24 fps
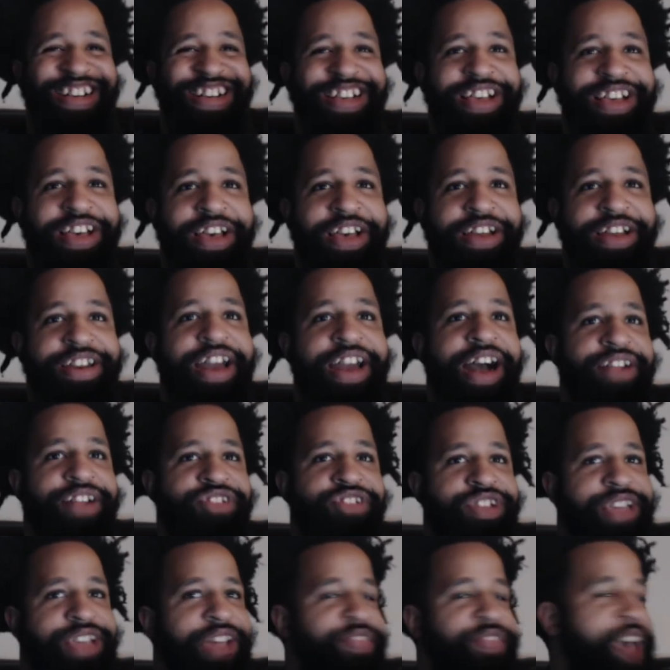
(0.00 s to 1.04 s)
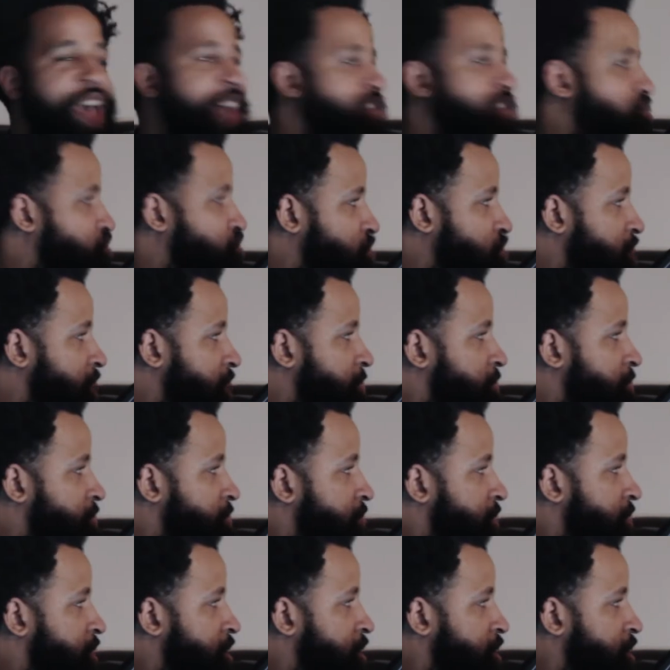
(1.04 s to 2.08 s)
Nah, just like that stream
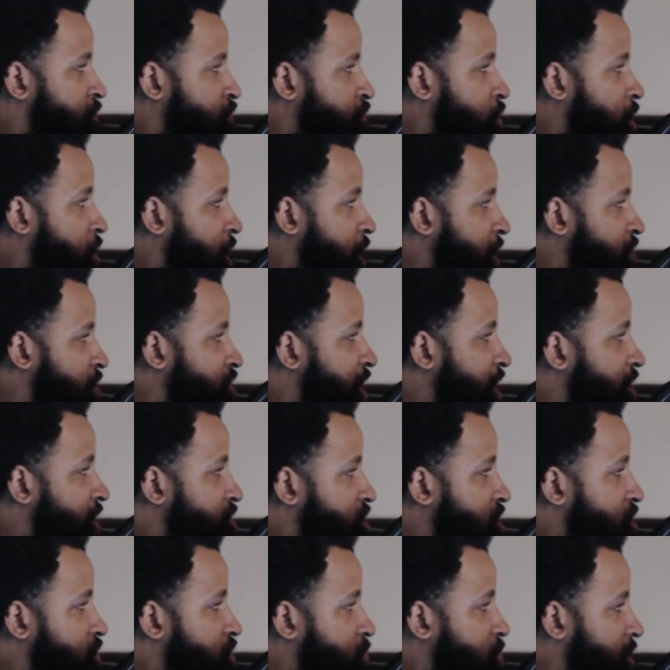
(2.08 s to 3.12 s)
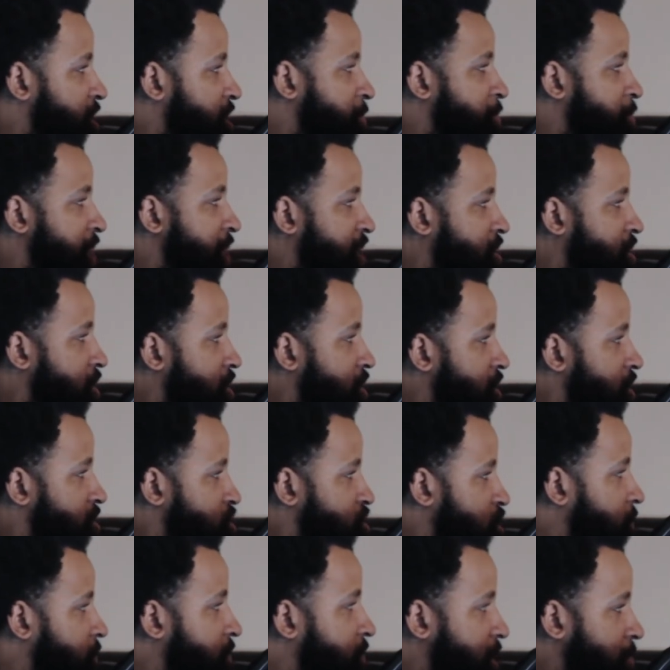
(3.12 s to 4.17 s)
for the John Jones. When it's a big card,
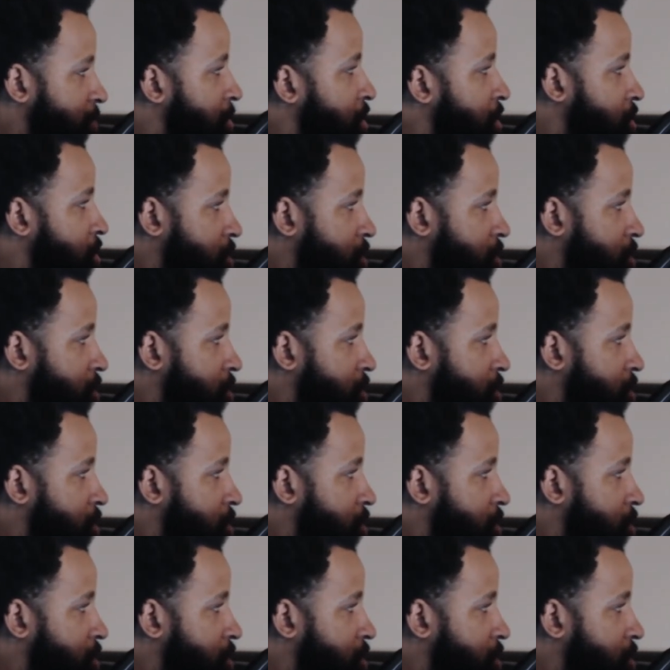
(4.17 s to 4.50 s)
UFC be on it.